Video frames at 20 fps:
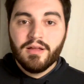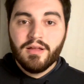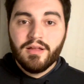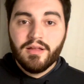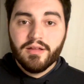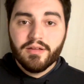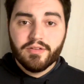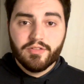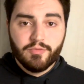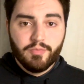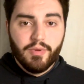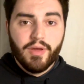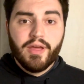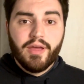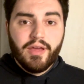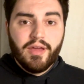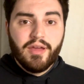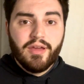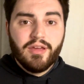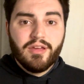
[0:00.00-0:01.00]
'Cause
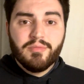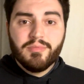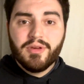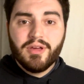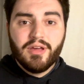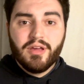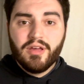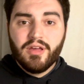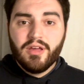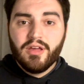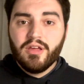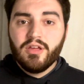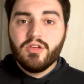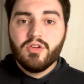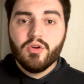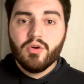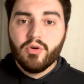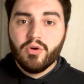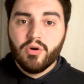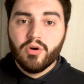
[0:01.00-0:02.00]
baby,
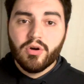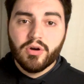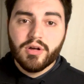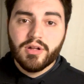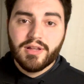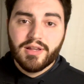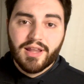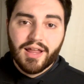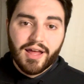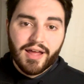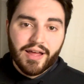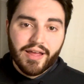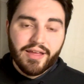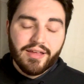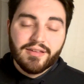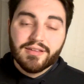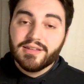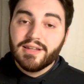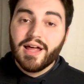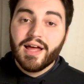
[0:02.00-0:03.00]
you're like
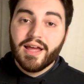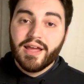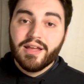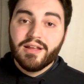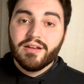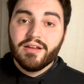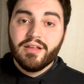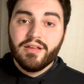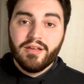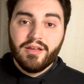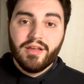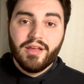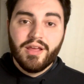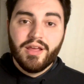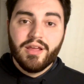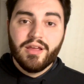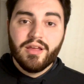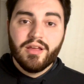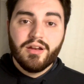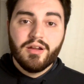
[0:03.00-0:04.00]

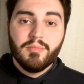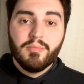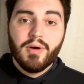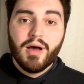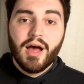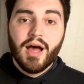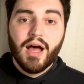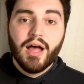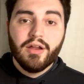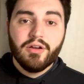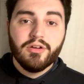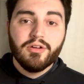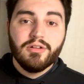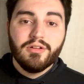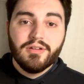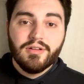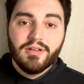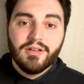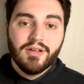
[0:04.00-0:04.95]
lightning in a bottle.